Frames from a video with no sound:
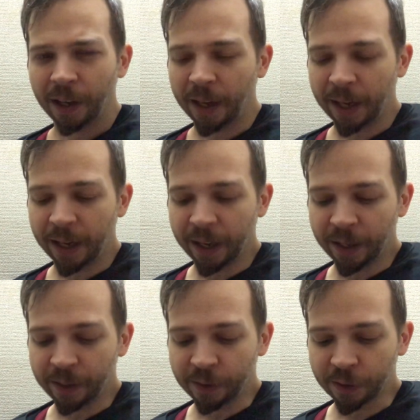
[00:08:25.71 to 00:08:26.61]

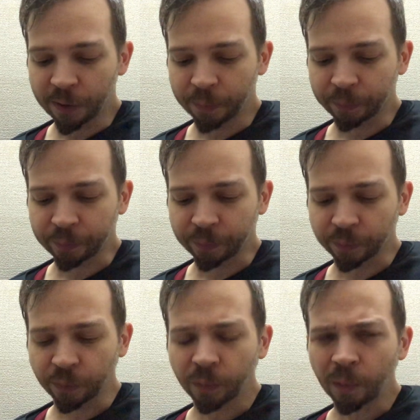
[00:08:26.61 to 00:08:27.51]
And
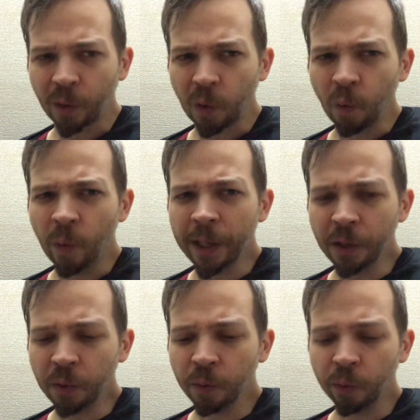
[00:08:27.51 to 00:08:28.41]
when
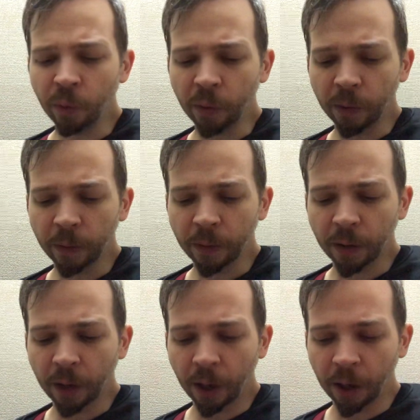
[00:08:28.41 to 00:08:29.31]
you
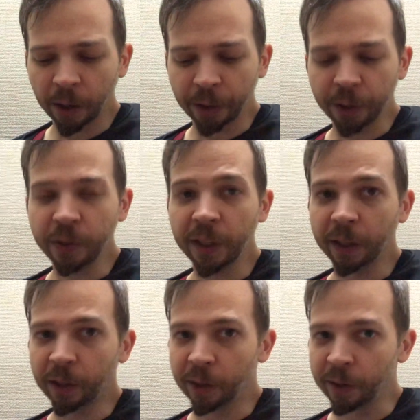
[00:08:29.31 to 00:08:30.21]
are using
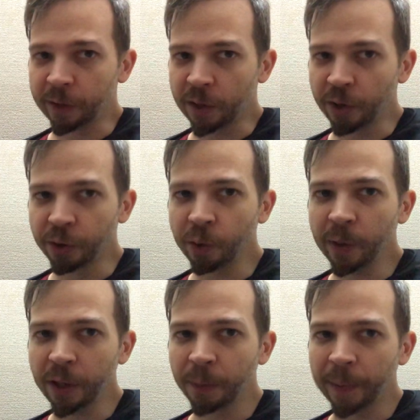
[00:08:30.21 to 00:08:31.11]
the cards,
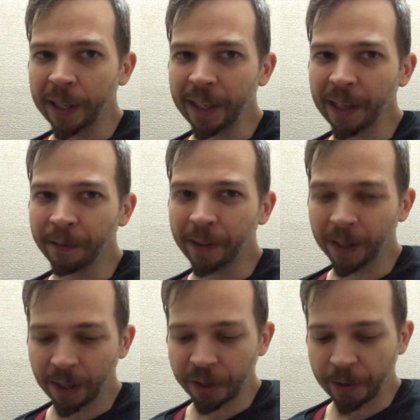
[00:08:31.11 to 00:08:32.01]
you're playing
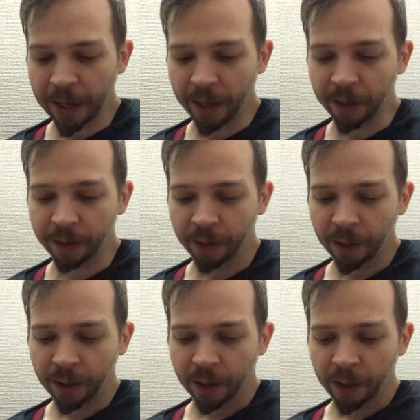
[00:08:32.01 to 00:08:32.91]
everything in your head
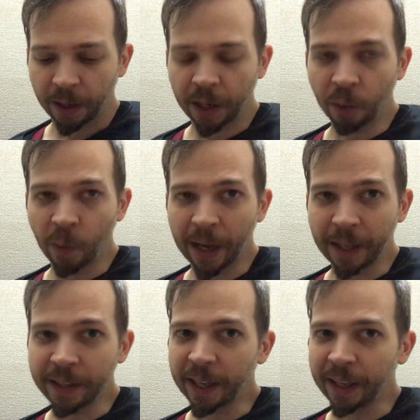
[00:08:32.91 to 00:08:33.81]
in a
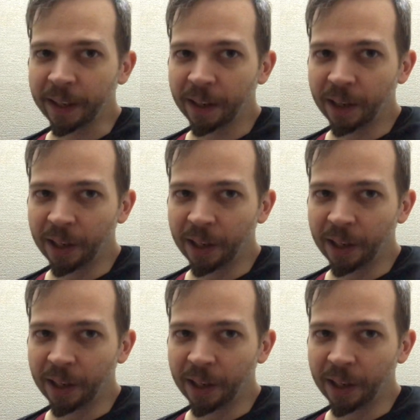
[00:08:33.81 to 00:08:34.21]
way that